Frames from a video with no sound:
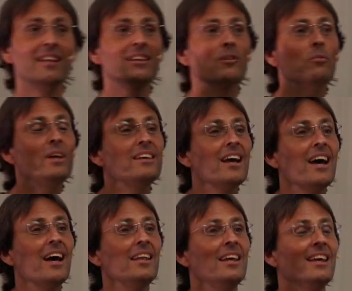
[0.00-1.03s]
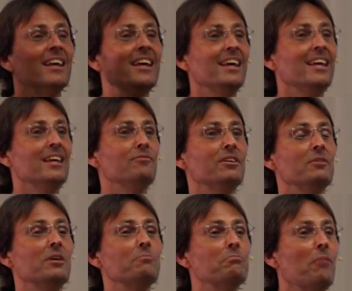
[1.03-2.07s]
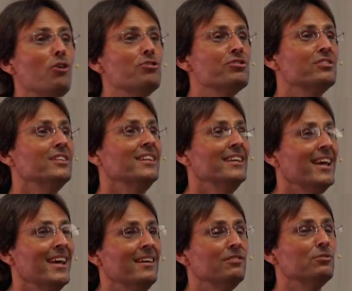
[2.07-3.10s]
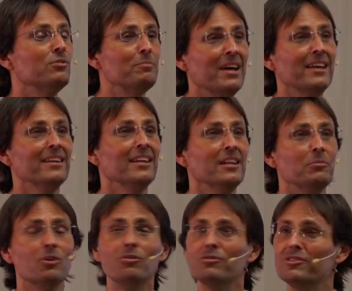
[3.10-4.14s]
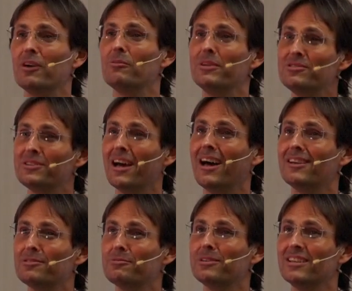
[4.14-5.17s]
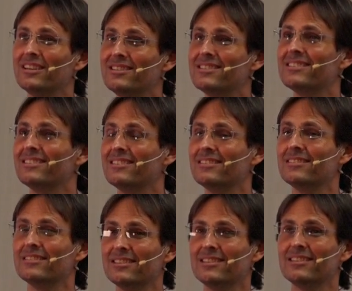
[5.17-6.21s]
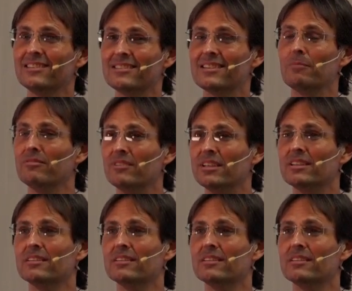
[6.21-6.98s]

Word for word: that we can't even emotionally handle the pain anymore, so we start to release some of it.